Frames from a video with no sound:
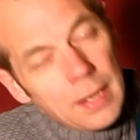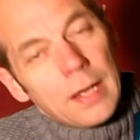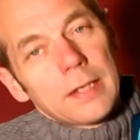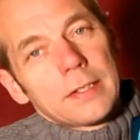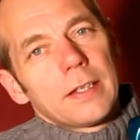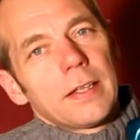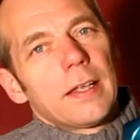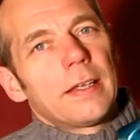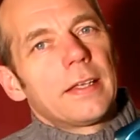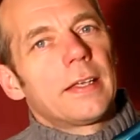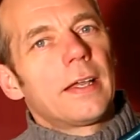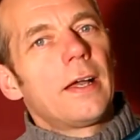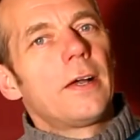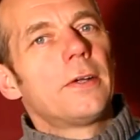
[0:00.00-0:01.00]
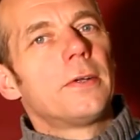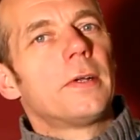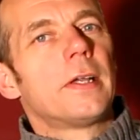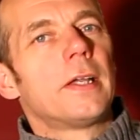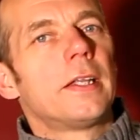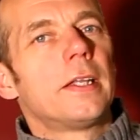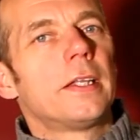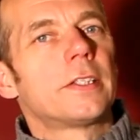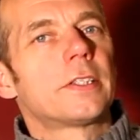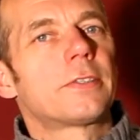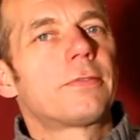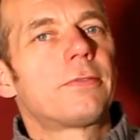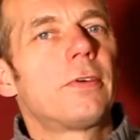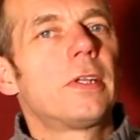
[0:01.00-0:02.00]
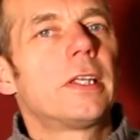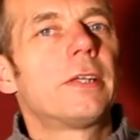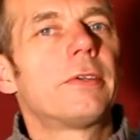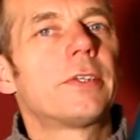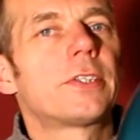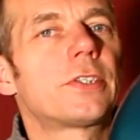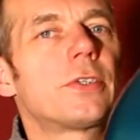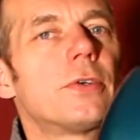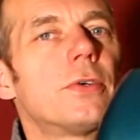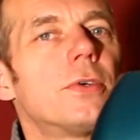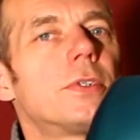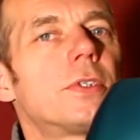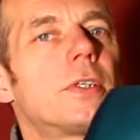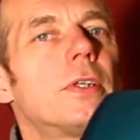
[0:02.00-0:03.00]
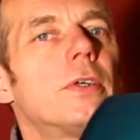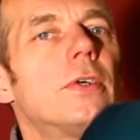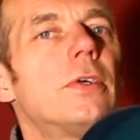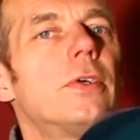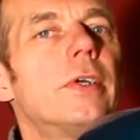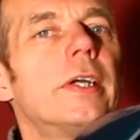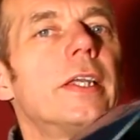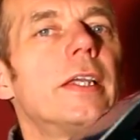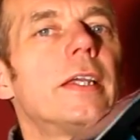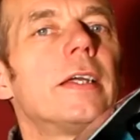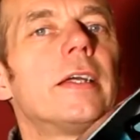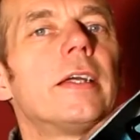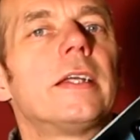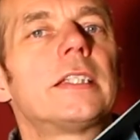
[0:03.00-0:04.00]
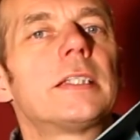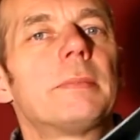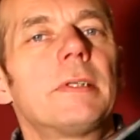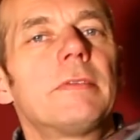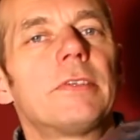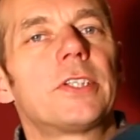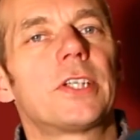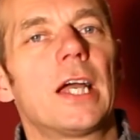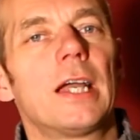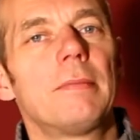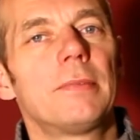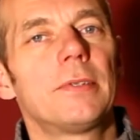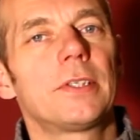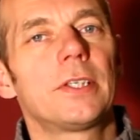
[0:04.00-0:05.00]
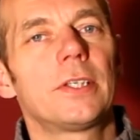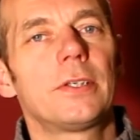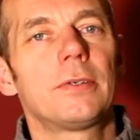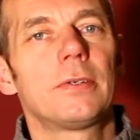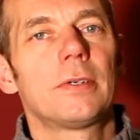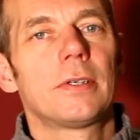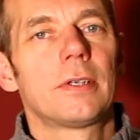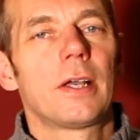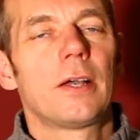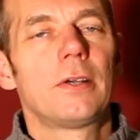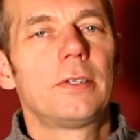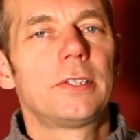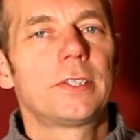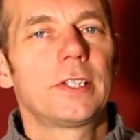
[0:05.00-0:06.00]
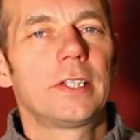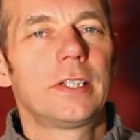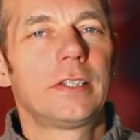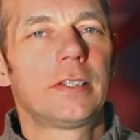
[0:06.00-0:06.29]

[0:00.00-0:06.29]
So there you go, in its fully restored glory. It's a bit of a shame that you only see in the